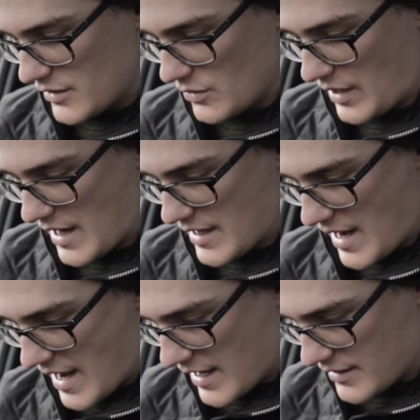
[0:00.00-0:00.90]
You can
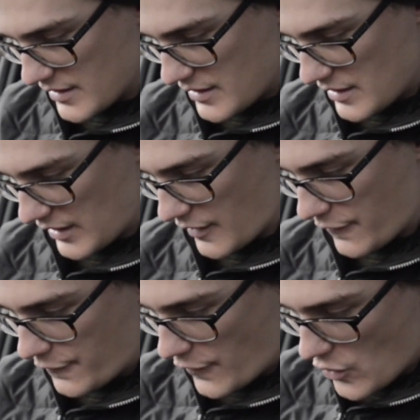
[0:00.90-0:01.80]
add like a
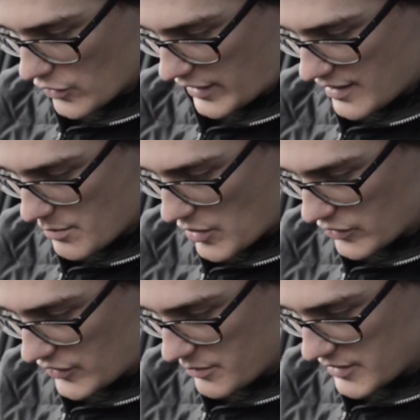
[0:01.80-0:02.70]
fog in the
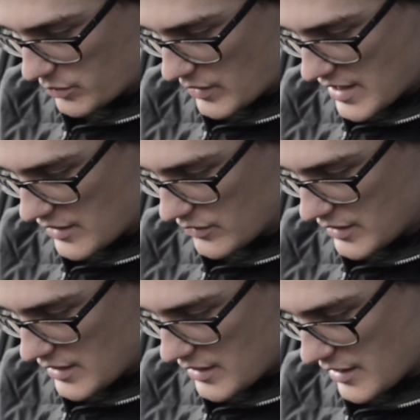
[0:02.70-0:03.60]
bottom as well.
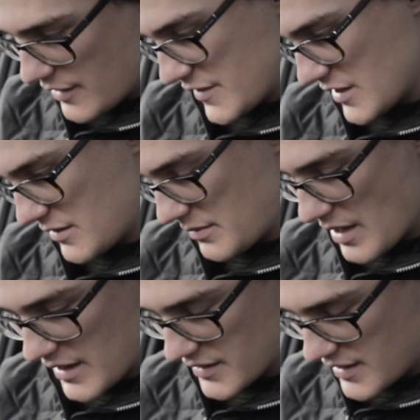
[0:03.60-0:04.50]
I've just
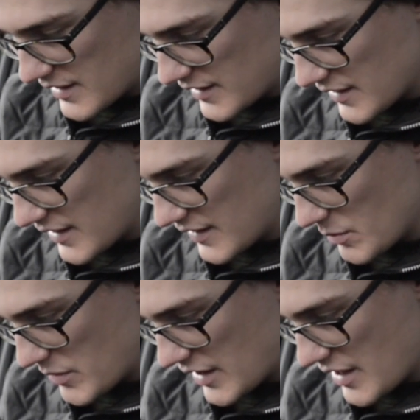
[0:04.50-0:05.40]
accidentally
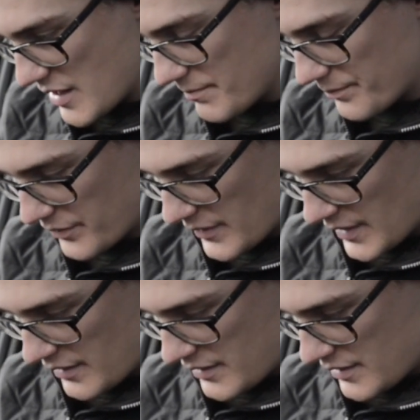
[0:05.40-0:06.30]
deleted my
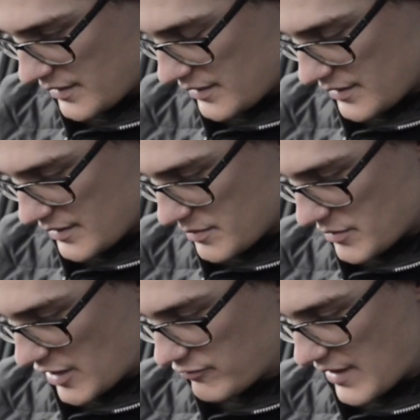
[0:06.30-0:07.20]

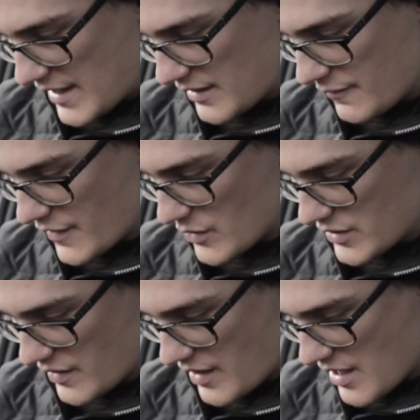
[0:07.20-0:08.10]
my rain
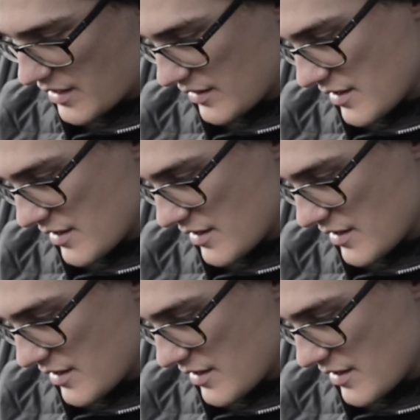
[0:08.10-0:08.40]
filter there,